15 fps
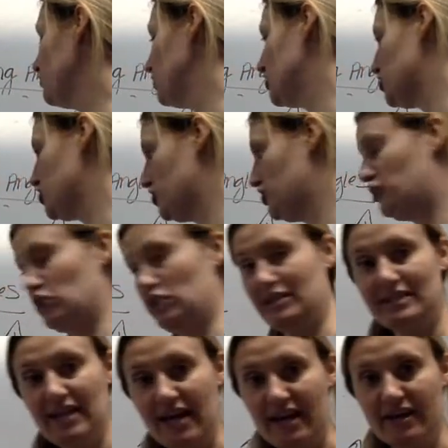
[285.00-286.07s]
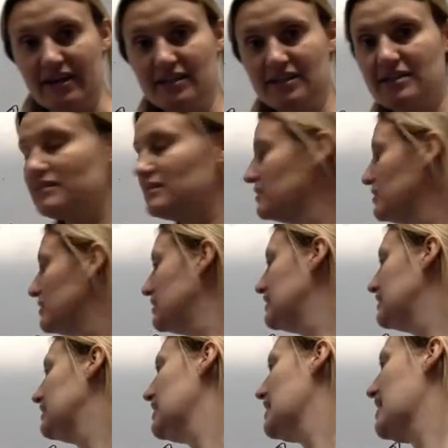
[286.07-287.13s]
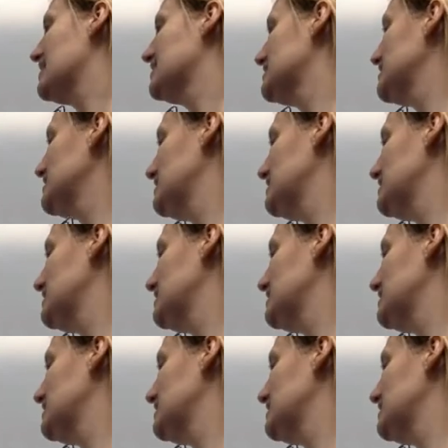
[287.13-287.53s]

which is just x, has to